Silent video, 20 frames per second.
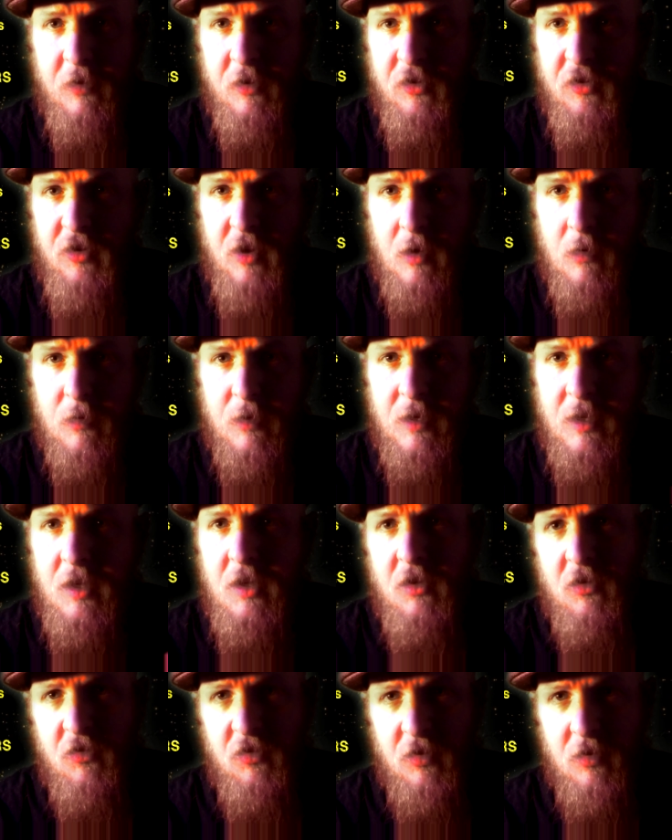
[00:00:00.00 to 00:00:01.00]
that share an
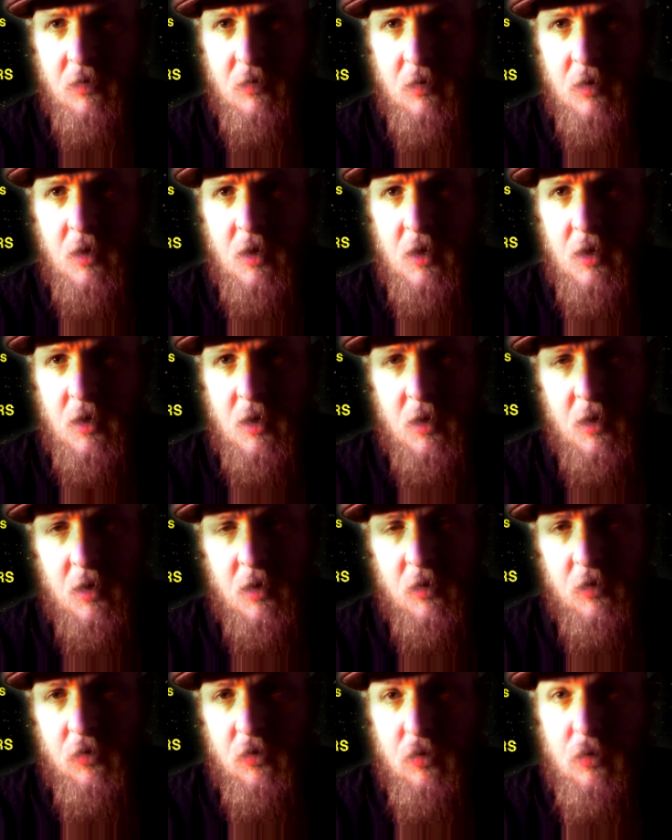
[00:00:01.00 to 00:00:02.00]
engine.
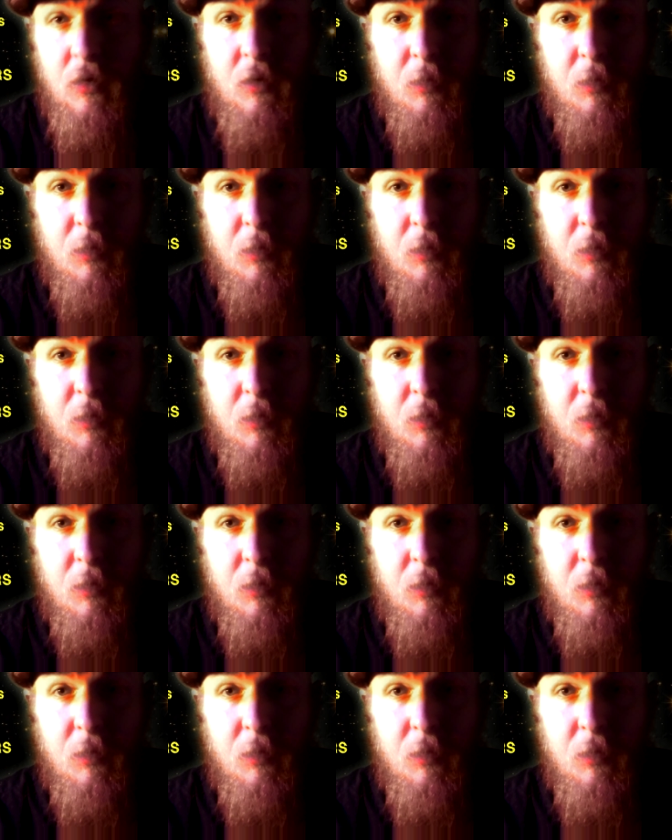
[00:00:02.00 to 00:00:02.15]
Two